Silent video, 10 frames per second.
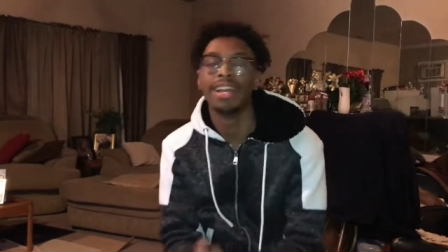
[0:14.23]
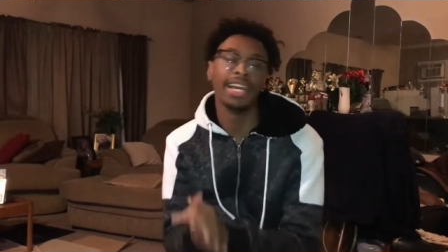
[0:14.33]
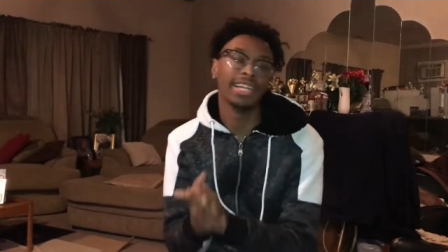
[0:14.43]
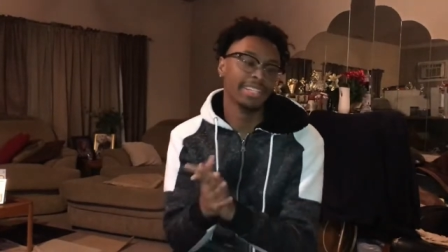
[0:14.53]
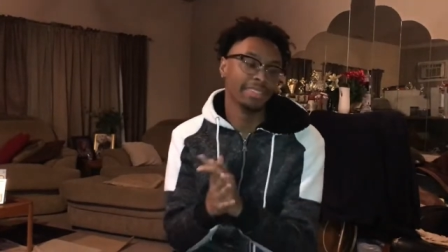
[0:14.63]

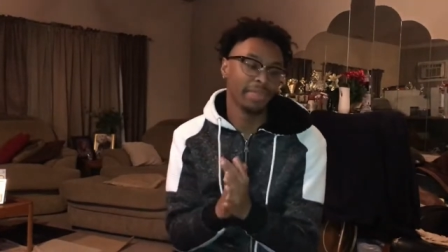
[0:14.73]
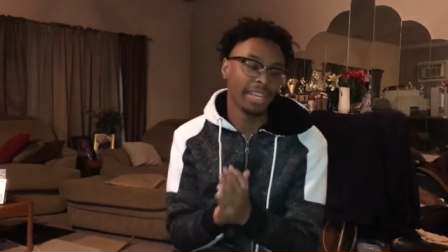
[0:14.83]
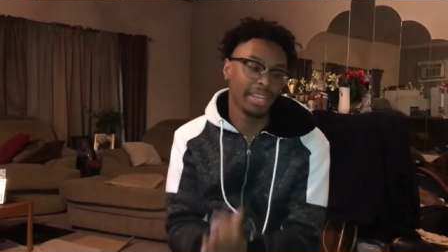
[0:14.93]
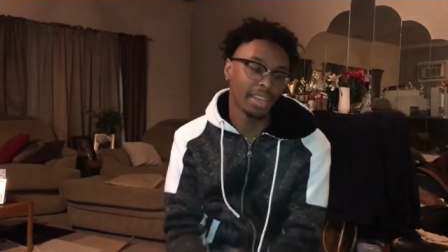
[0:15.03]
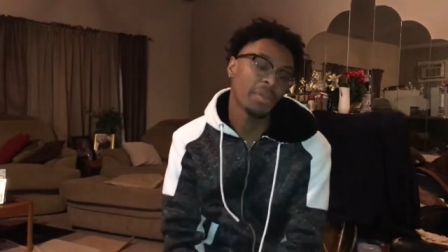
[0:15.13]
Hey, look,
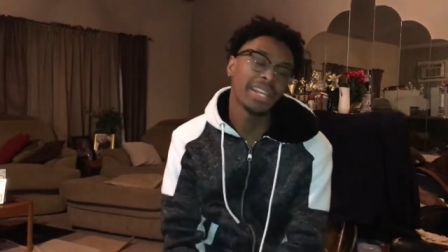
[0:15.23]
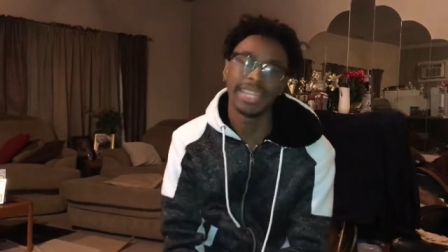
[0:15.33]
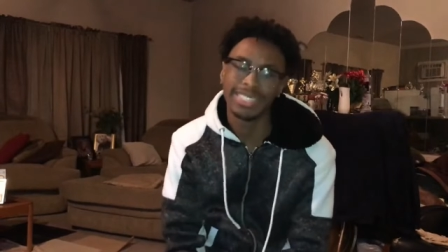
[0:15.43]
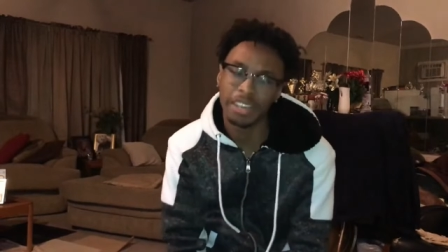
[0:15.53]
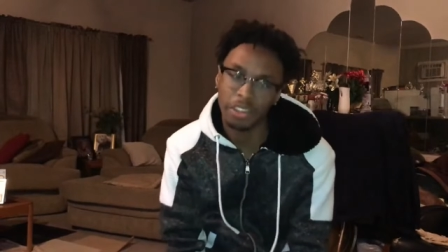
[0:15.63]
man, I want to
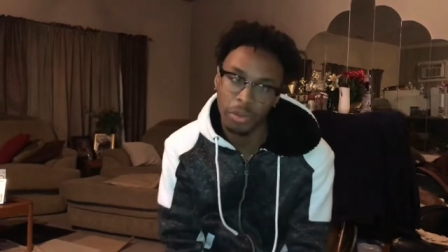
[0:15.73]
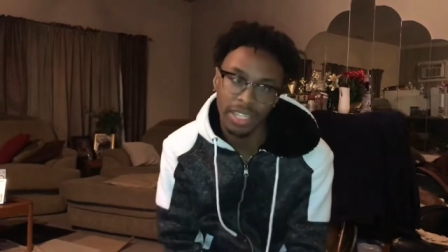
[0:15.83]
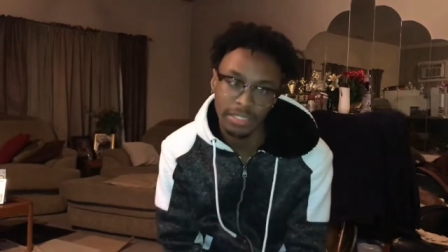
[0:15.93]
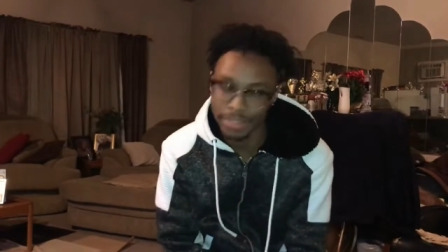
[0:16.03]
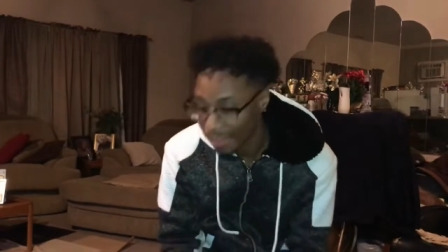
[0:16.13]
ask y'all a
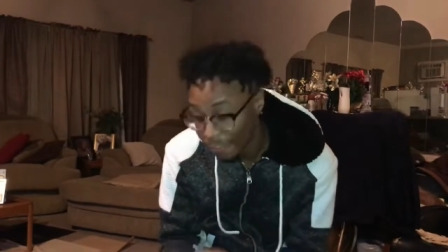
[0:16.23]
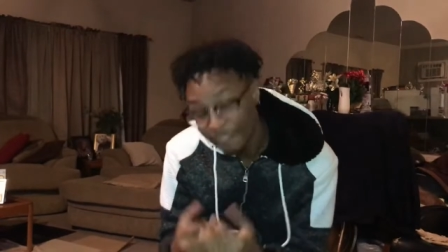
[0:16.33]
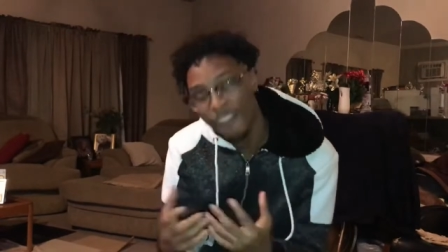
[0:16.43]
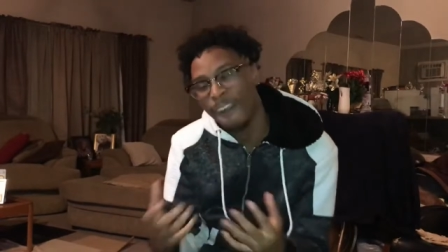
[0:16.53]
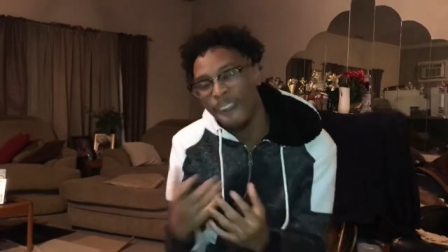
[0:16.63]
question.
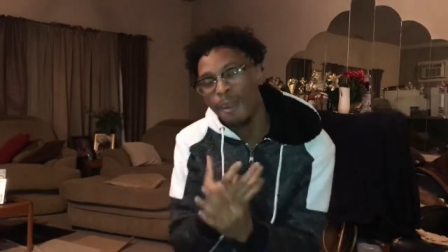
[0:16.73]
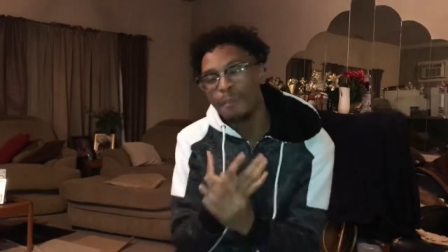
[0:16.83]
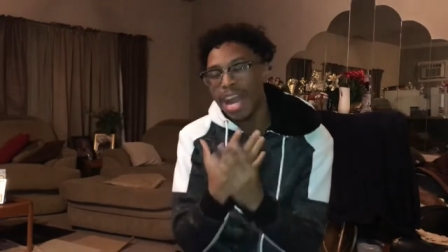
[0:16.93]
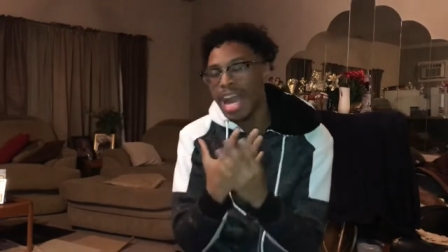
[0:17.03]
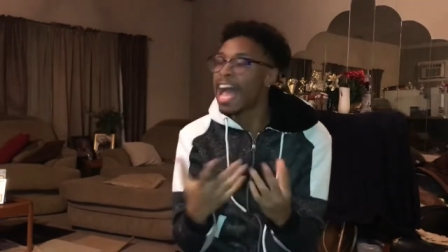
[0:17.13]
For all
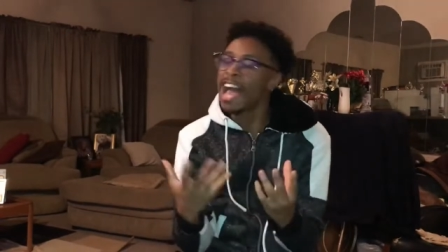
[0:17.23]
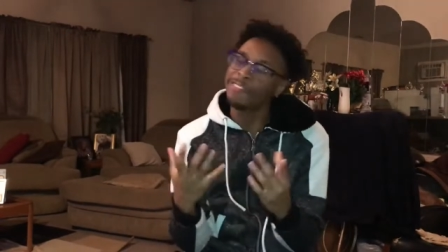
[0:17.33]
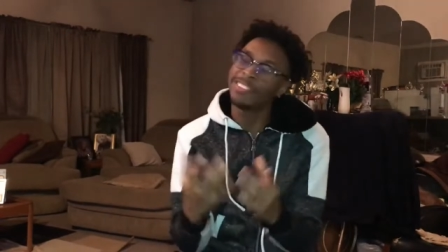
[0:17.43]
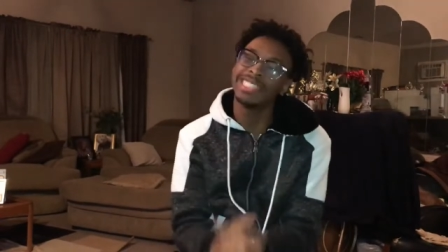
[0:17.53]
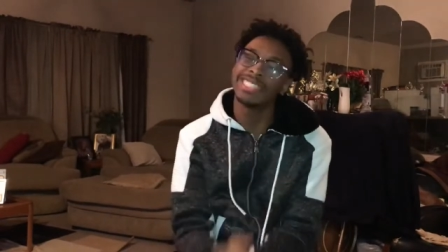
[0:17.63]
my
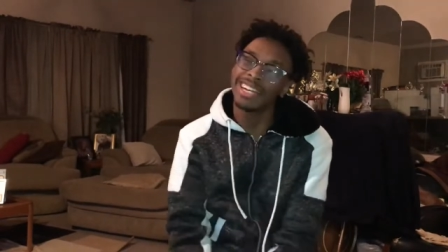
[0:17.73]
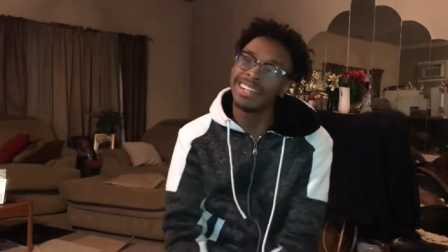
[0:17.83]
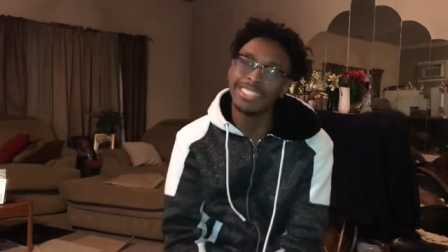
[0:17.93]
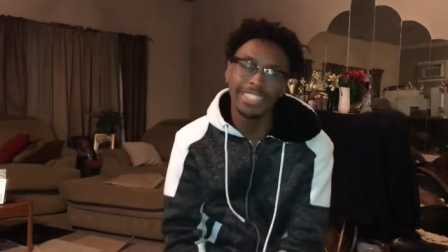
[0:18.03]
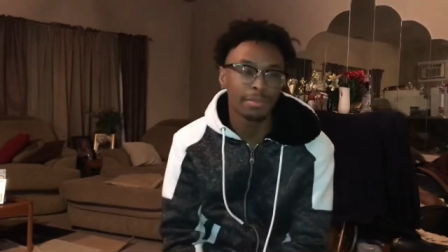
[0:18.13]
athletes
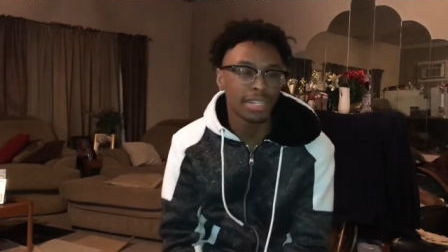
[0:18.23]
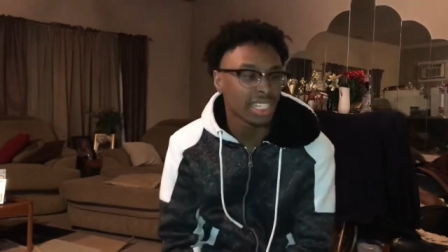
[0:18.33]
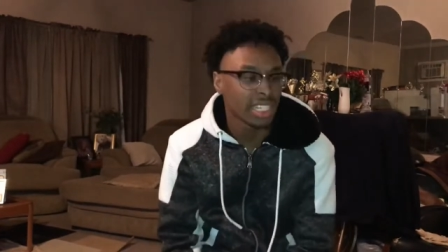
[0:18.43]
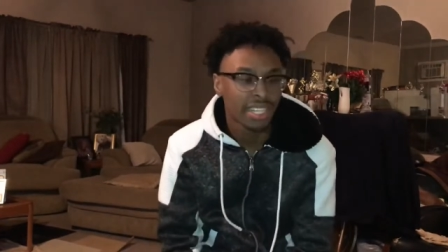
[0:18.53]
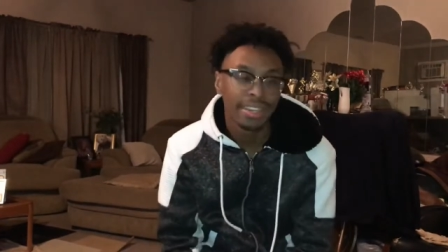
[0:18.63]
out there,
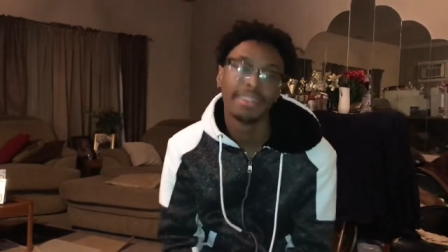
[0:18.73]
bruh,